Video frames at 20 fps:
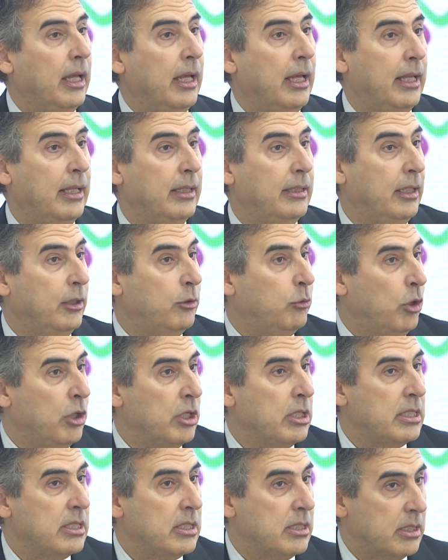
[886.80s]
And it
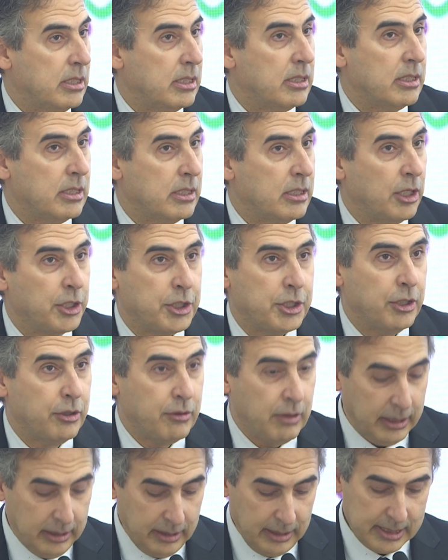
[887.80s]
was such a
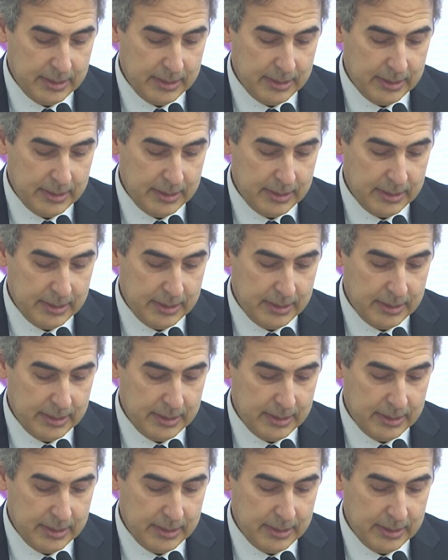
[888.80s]
great